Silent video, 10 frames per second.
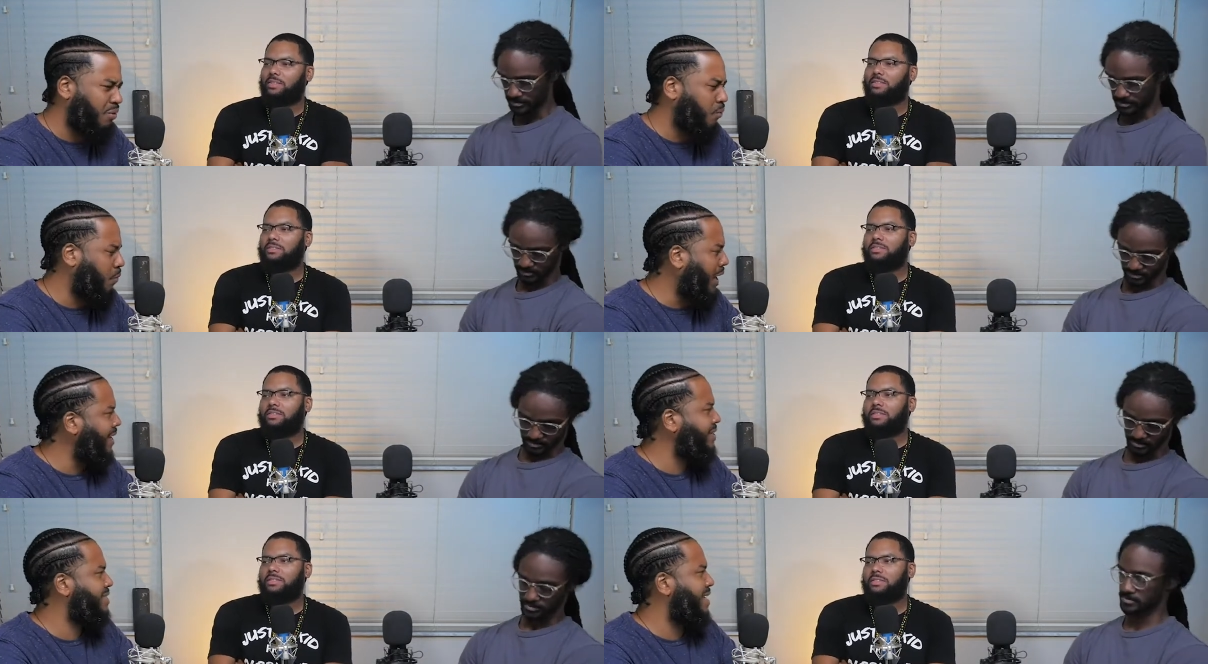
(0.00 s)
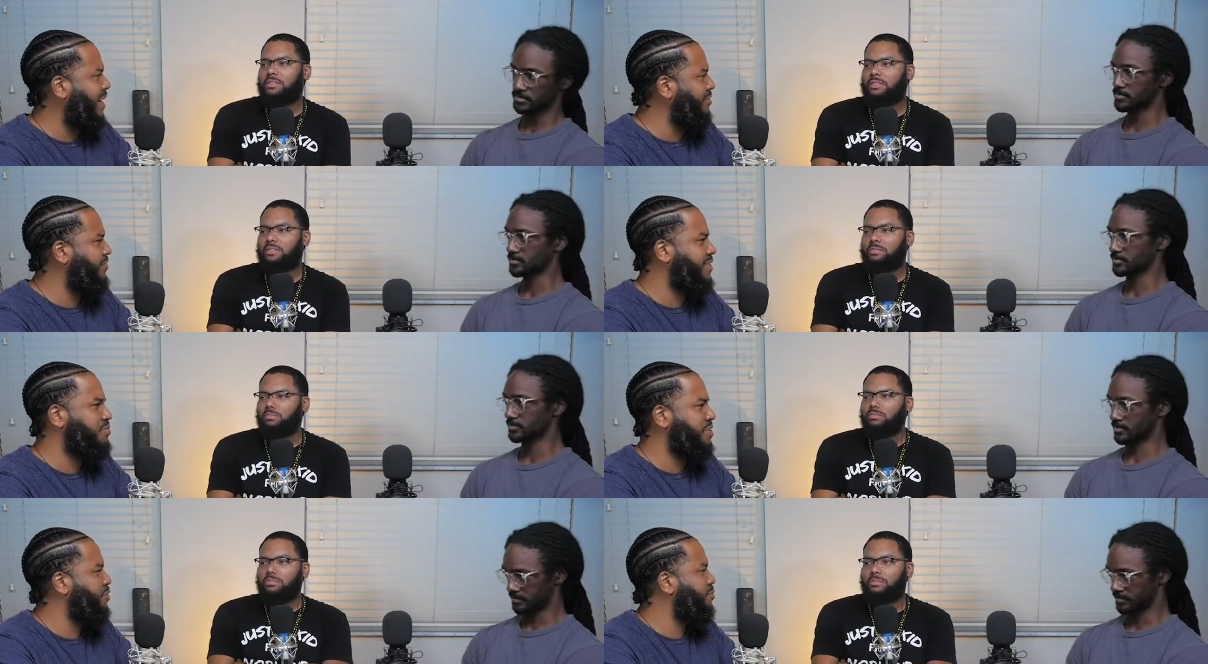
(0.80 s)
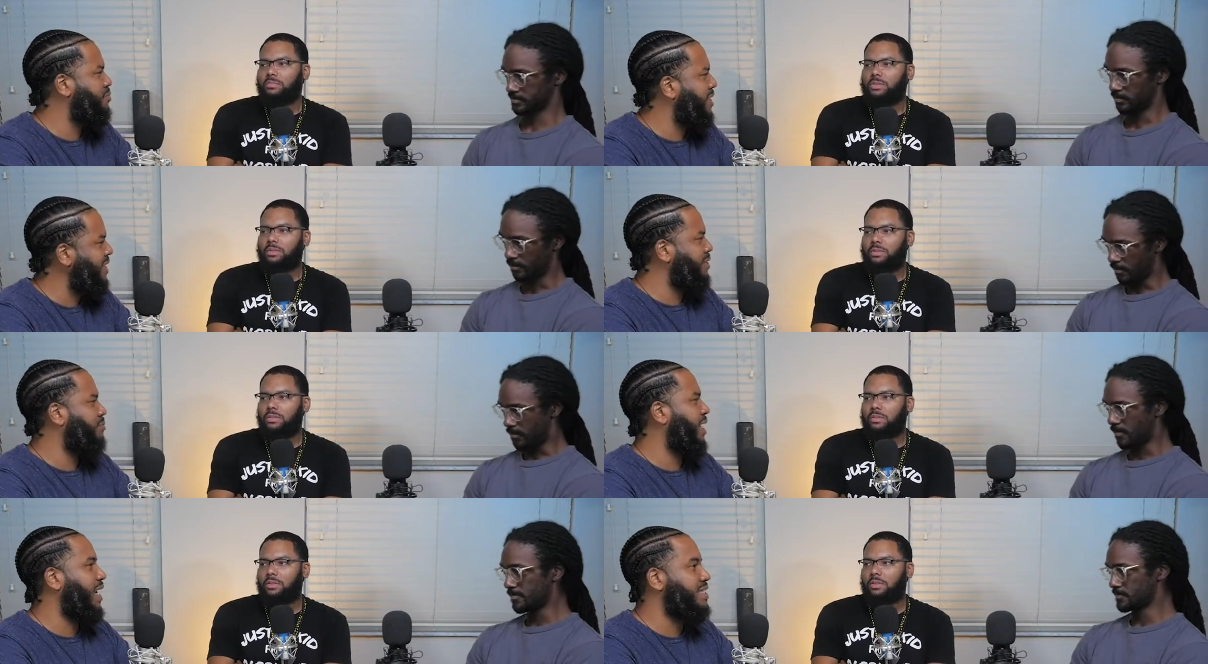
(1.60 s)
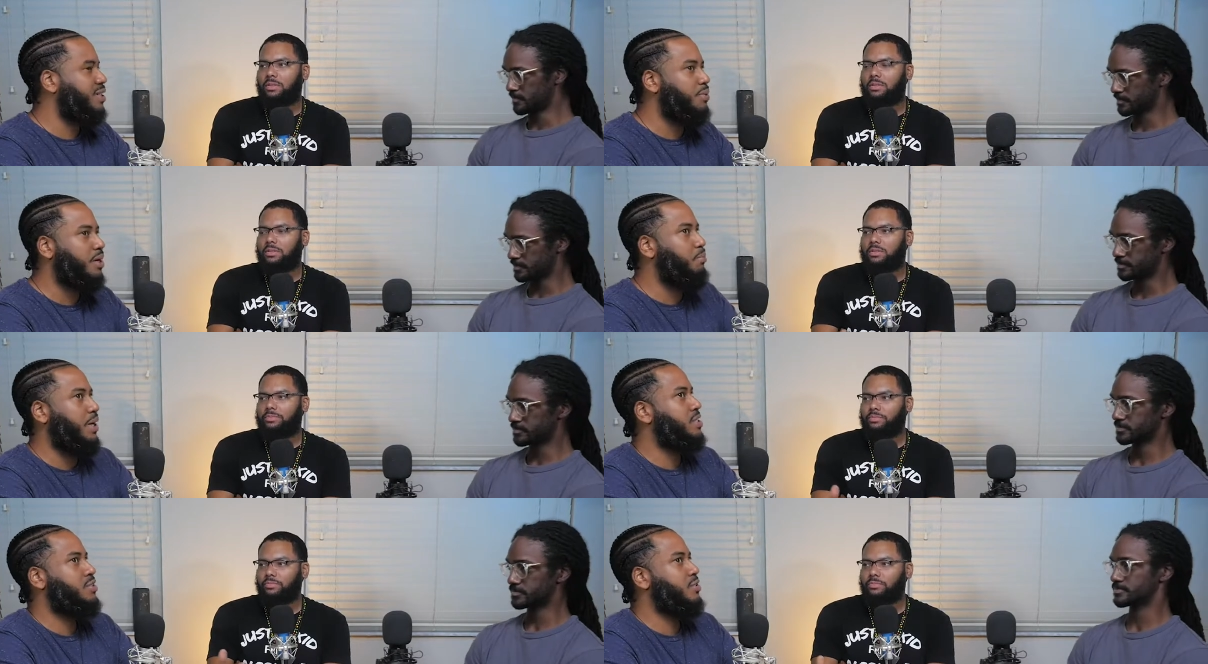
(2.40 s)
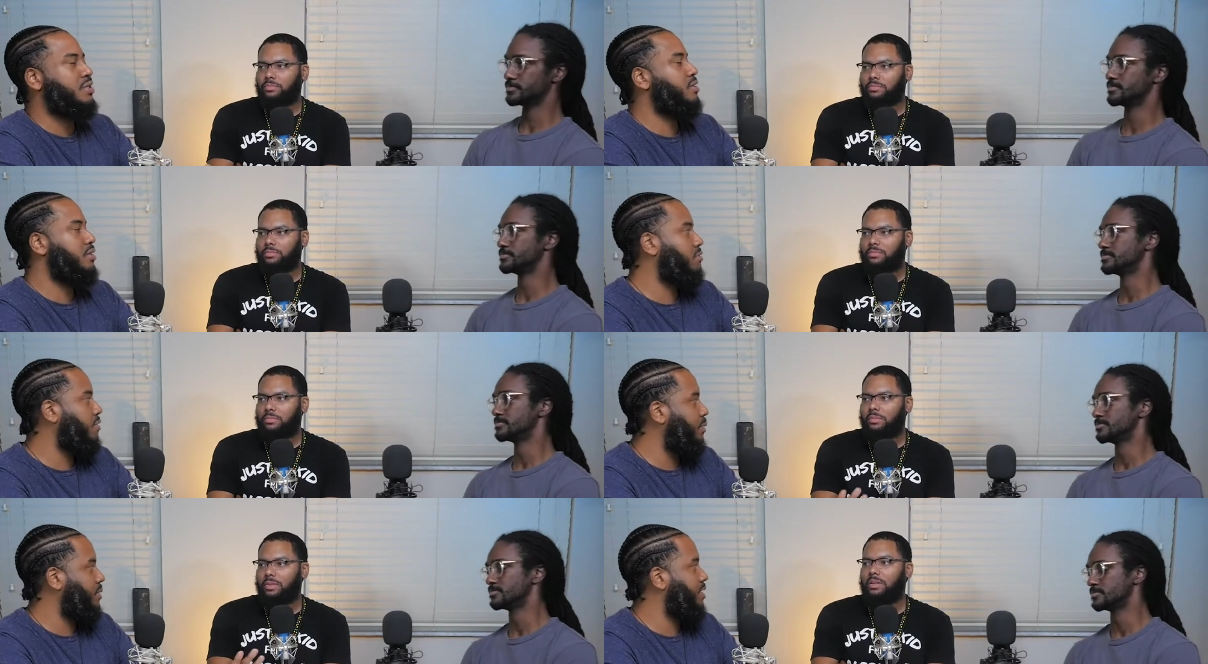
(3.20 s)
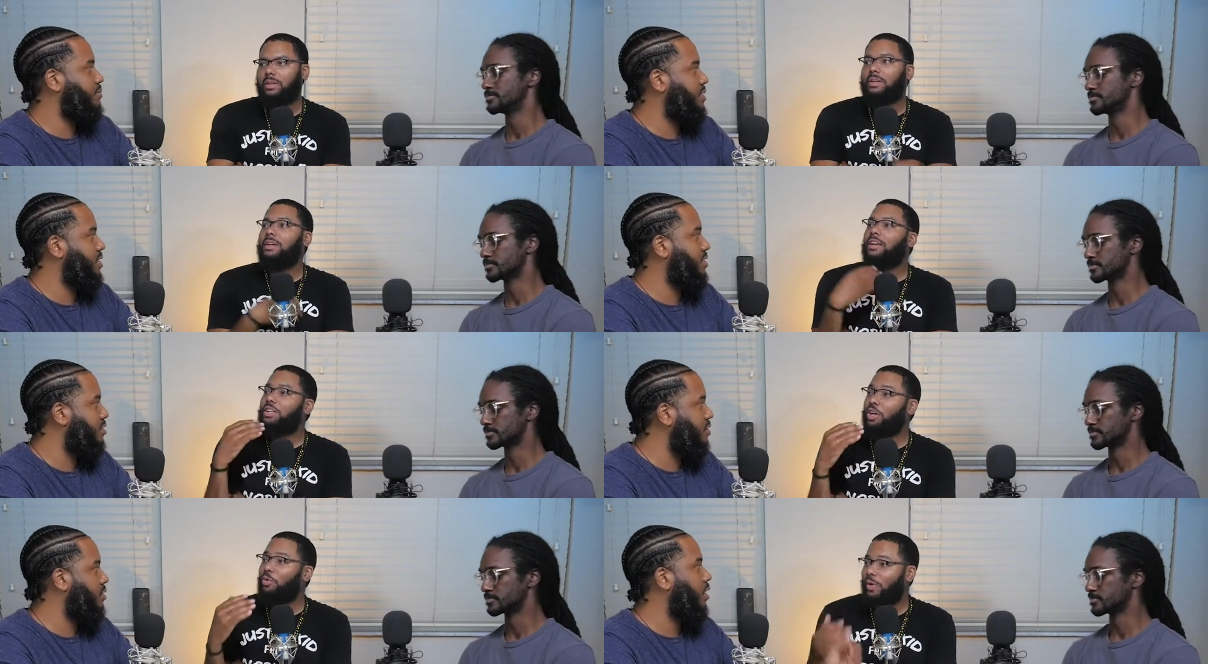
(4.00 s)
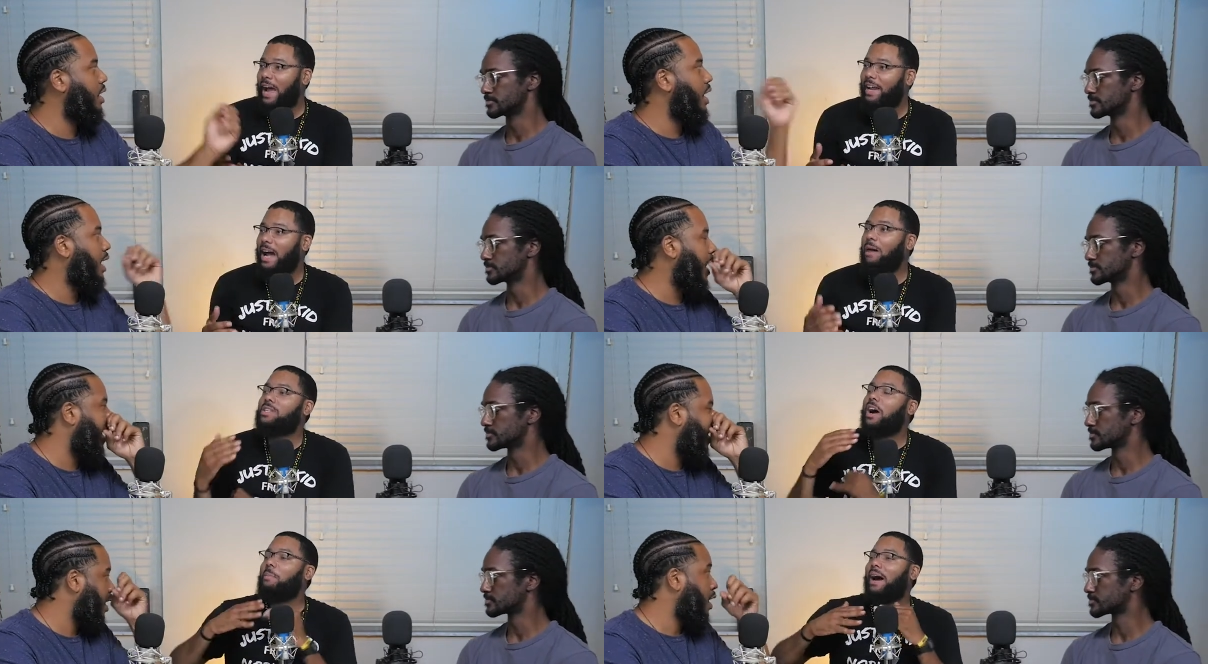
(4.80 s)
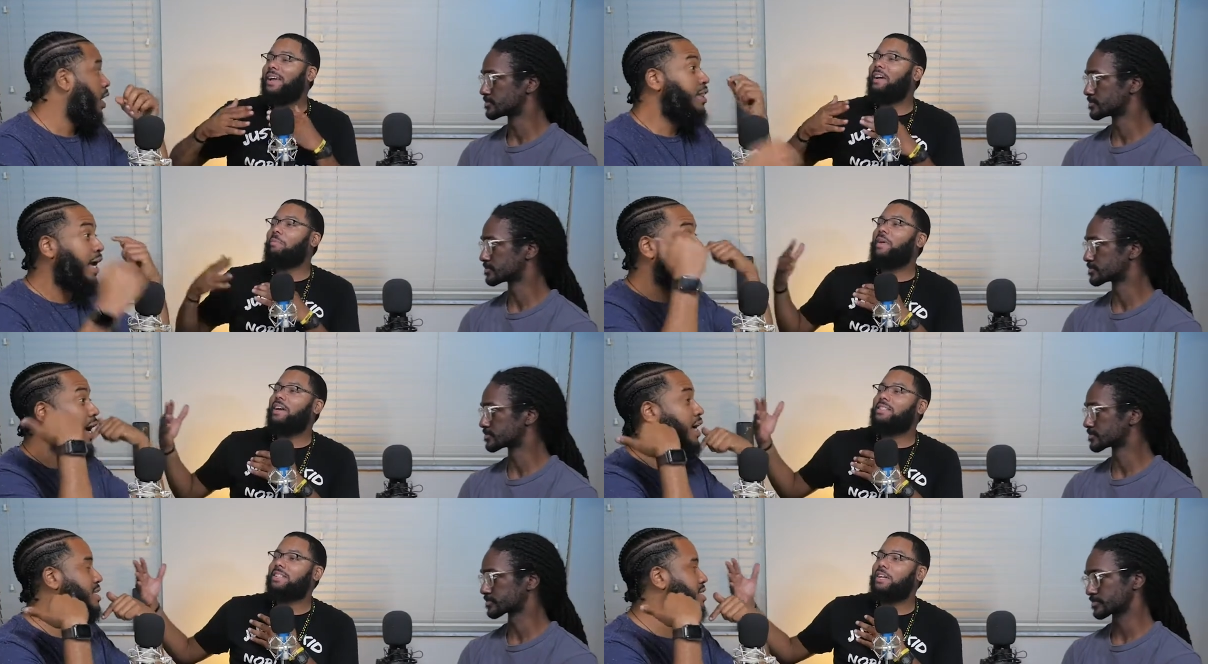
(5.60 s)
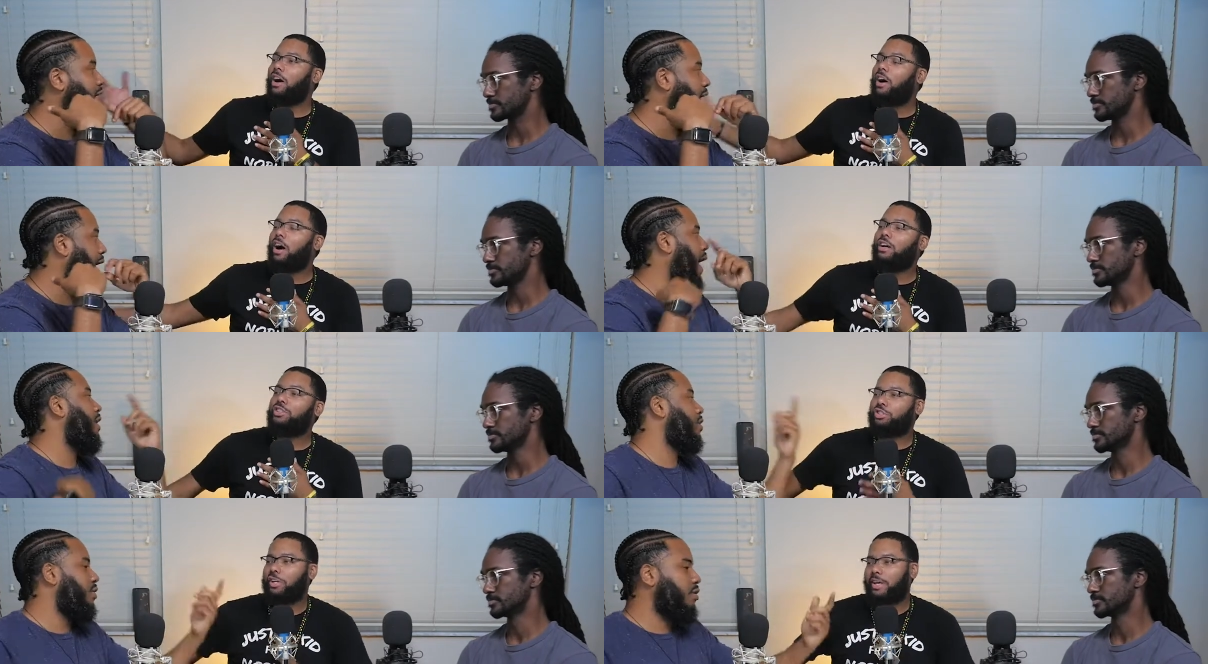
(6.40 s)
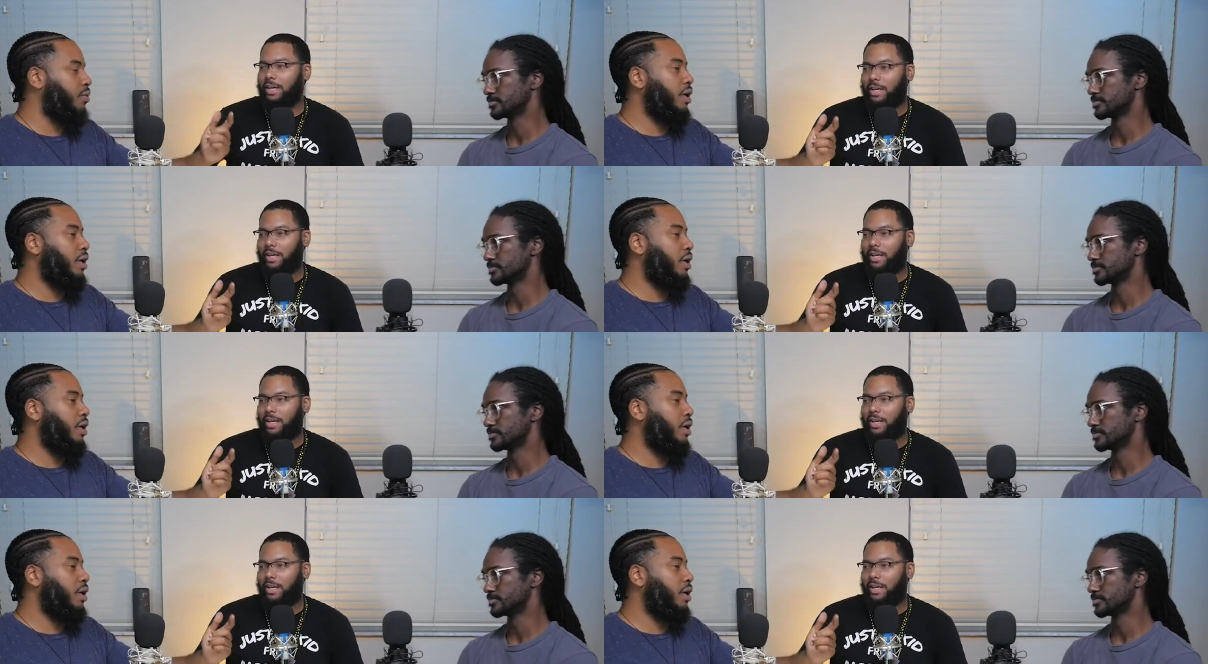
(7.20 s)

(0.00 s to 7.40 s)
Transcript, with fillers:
Speaker 1: wildest outfits. What you mean, man? And some of the best jewelry the rap game seen too. You're right. I'm like, talking about in comparison the hairstyle, to Andre. I know. Yeah.